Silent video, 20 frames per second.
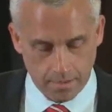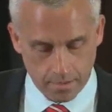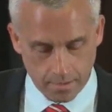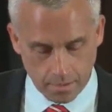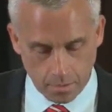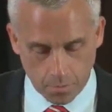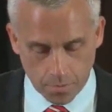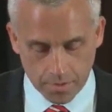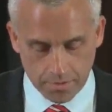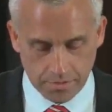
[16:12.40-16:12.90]

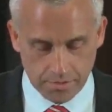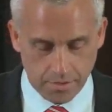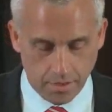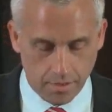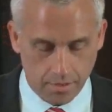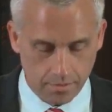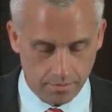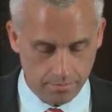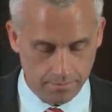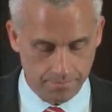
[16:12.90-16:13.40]
I want to
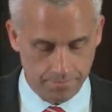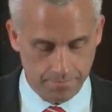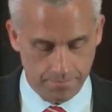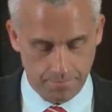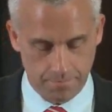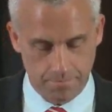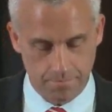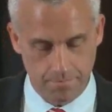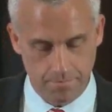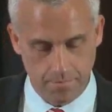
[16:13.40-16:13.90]
start
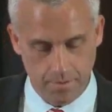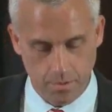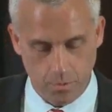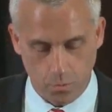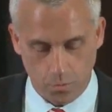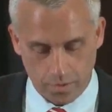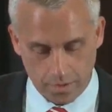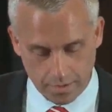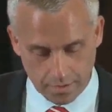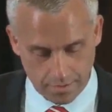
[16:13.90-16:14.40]

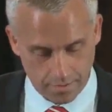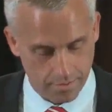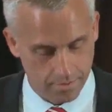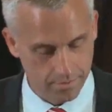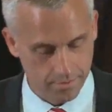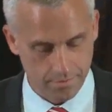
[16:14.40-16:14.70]
with,